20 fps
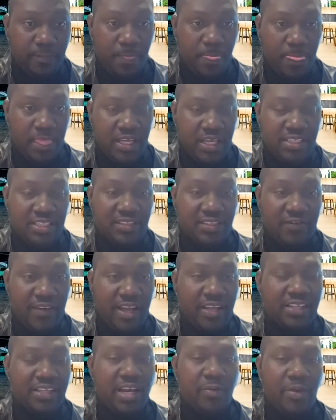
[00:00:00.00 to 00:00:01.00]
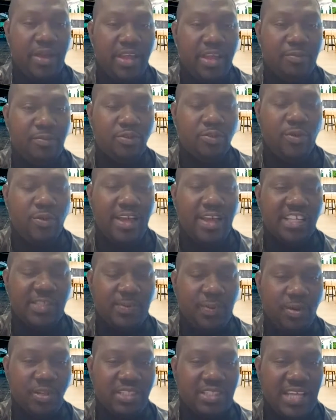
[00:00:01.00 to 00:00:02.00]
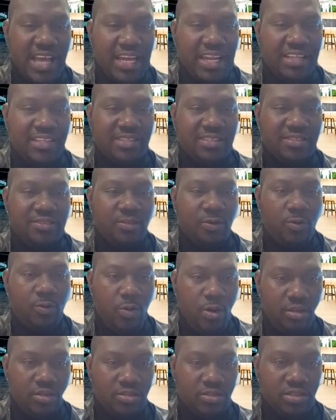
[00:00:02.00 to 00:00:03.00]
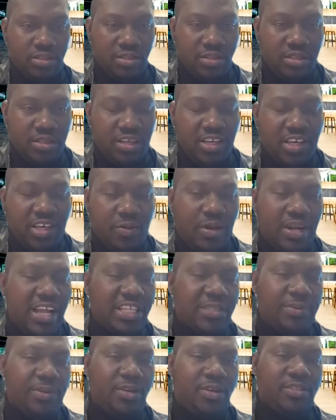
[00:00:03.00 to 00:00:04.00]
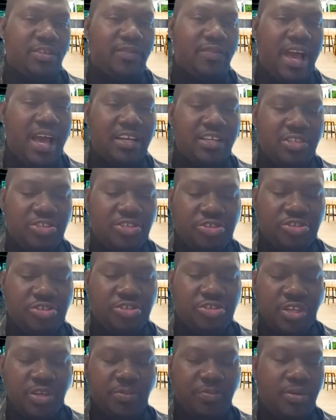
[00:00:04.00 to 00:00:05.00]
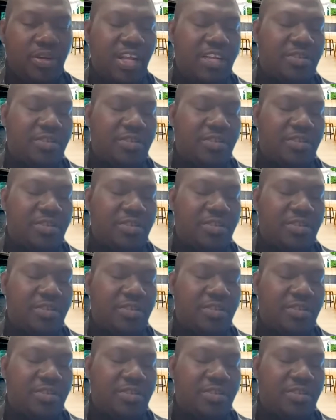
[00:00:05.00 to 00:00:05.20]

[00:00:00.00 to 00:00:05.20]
is the fact that we're able to export talents to the world. Whether it's because of hardship, whether it's